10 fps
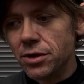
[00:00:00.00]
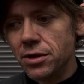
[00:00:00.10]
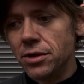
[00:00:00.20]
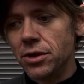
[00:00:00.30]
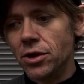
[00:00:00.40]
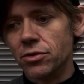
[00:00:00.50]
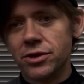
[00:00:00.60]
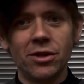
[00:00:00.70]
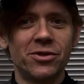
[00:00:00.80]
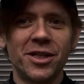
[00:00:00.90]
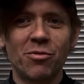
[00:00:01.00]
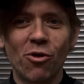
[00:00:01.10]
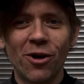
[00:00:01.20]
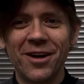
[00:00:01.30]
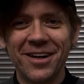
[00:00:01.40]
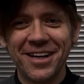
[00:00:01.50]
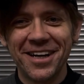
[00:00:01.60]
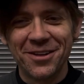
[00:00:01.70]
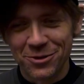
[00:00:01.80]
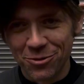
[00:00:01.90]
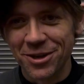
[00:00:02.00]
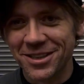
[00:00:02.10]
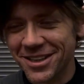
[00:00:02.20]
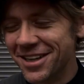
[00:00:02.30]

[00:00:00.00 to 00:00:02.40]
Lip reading: you don't see those anymore. There's a reason.